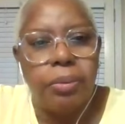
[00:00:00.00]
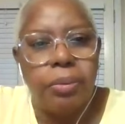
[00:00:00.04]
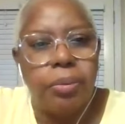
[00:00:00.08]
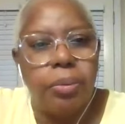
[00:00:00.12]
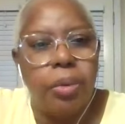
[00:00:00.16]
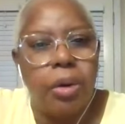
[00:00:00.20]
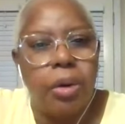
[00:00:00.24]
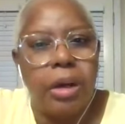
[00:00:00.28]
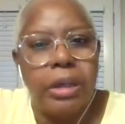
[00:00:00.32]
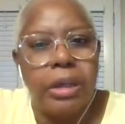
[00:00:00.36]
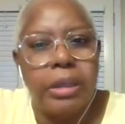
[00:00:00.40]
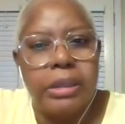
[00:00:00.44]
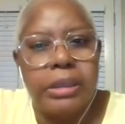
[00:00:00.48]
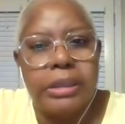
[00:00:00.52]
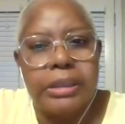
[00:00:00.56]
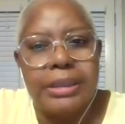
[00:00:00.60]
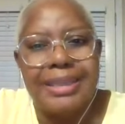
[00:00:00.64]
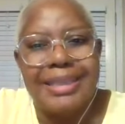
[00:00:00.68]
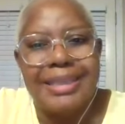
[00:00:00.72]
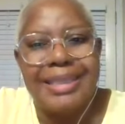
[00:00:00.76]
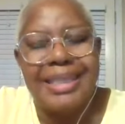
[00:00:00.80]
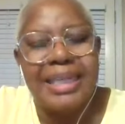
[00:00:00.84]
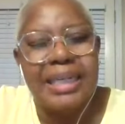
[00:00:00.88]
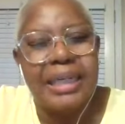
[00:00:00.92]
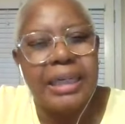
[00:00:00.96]

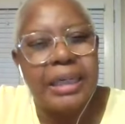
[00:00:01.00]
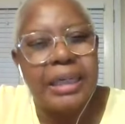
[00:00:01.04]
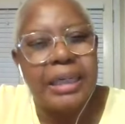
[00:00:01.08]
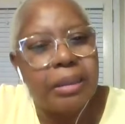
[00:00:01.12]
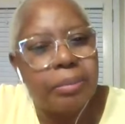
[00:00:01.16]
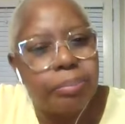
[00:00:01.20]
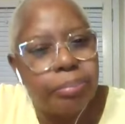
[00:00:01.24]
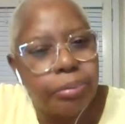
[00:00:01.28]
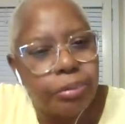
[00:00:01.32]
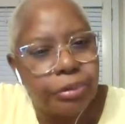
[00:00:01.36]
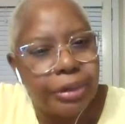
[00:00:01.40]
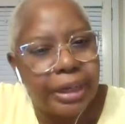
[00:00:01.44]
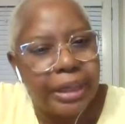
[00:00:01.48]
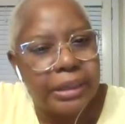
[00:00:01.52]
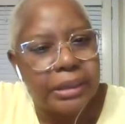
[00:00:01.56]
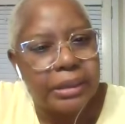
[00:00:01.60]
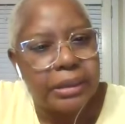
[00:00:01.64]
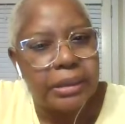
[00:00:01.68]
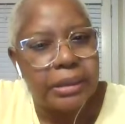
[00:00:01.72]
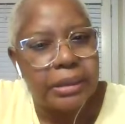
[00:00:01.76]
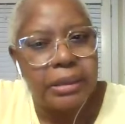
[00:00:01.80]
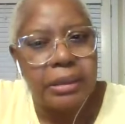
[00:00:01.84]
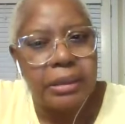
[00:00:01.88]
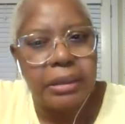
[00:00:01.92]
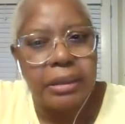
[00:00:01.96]
was
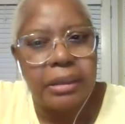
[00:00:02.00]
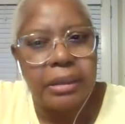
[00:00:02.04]
deliberate